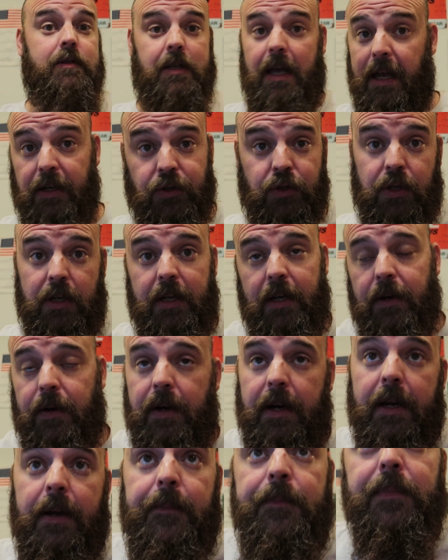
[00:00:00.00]

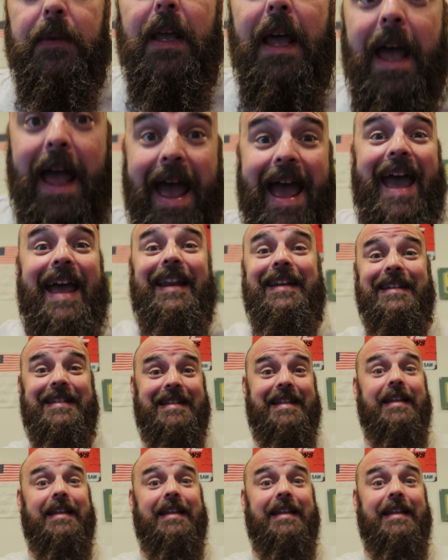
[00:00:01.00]
engineering, and